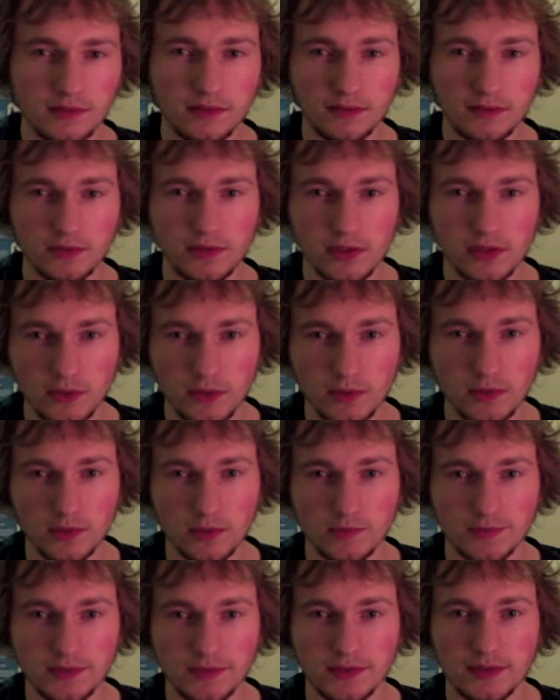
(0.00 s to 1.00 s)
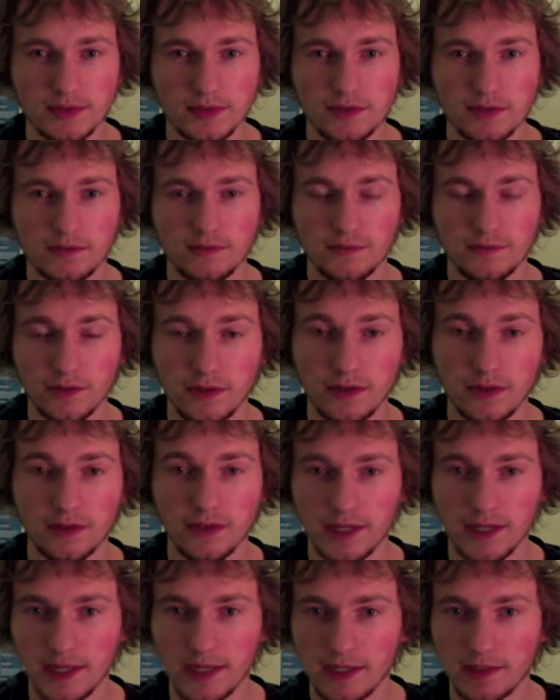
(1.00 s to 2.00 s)
to lose 2 wounds for
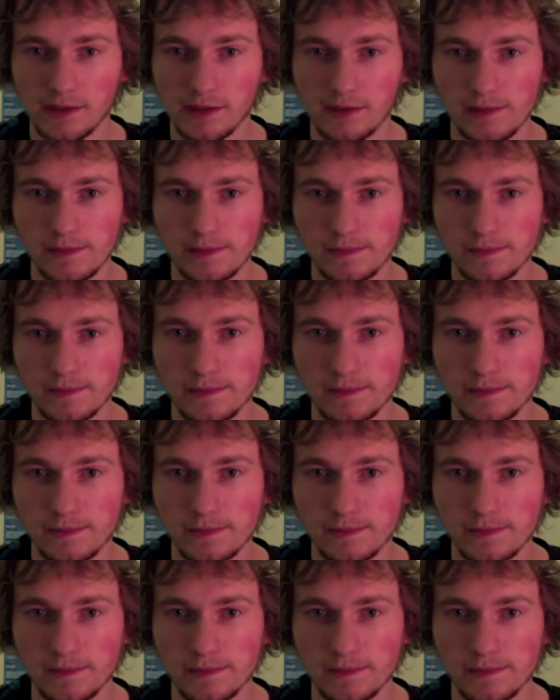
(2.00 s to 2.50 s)
the Icon,